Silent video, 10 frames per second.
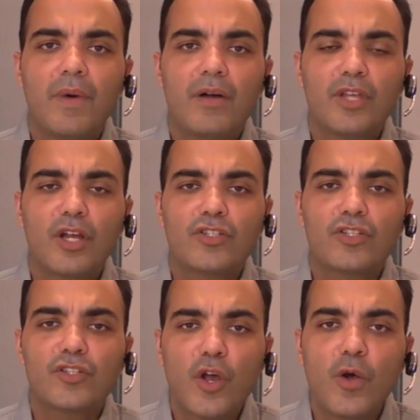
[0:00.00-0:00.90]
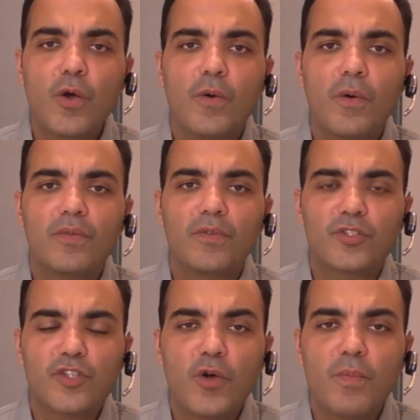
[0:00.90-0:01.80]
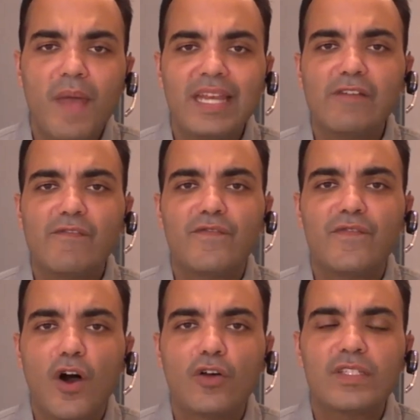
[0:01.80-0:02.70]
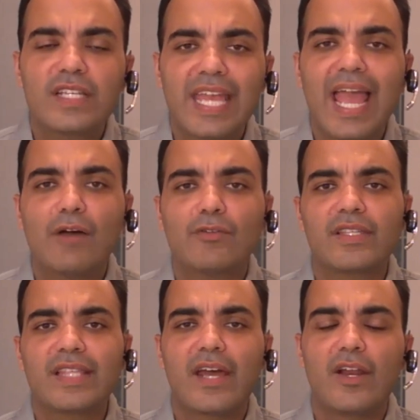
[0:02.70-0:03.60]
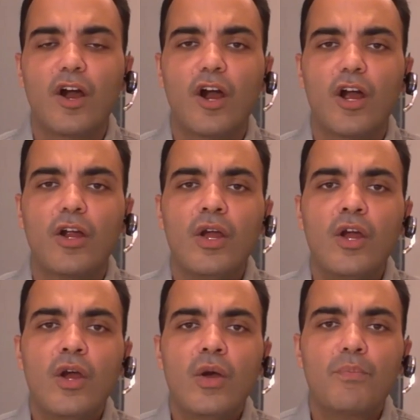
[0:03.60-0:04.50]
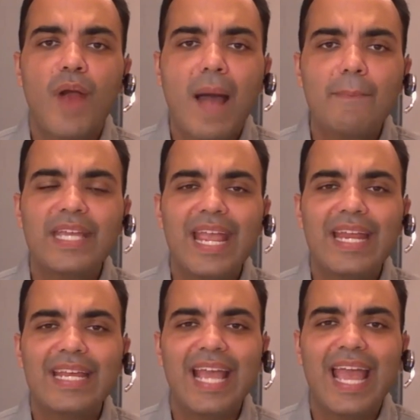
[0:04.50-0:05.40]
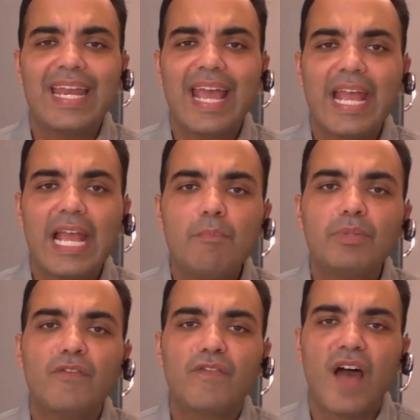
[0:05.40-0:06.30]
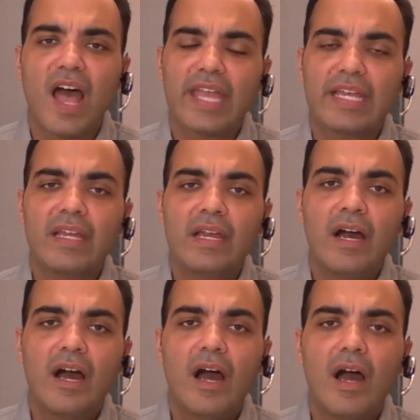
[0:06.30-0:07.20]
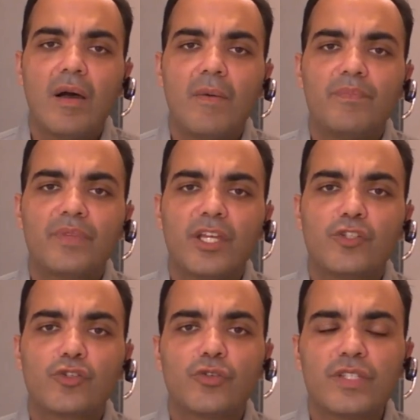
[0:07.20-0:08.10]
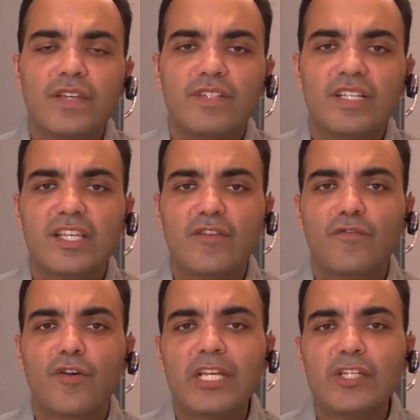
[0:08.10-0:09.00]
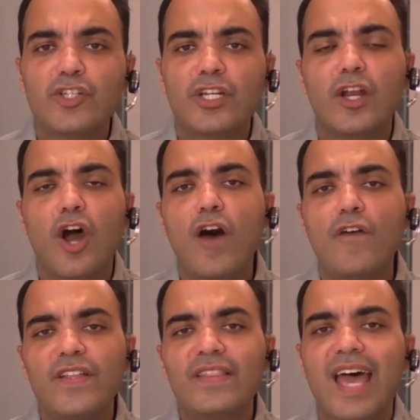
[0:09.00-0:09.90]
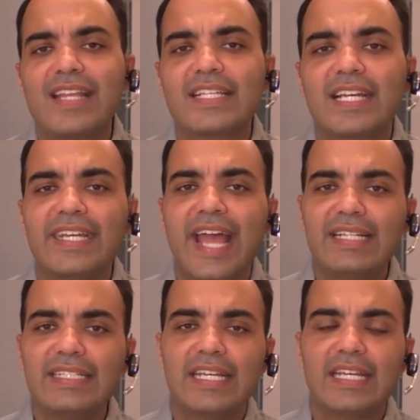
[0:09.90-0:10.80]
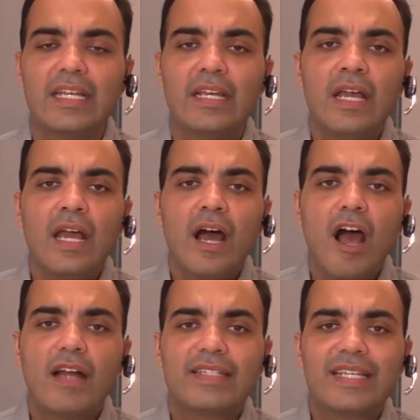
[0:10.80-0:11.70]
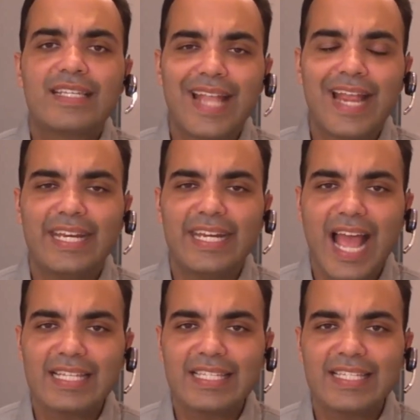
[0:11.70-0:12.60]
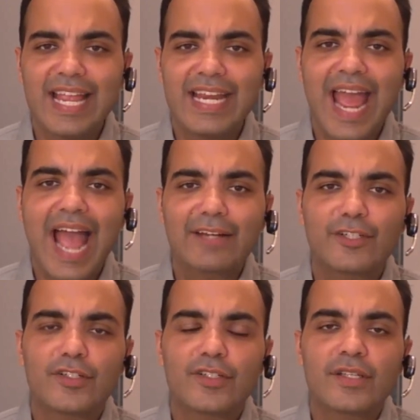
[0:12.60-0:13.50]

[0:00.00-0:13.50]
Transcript: There are so many false accounts that are propagating and amplifying intrusive disinformation, and often that is connected to state and non-state actors.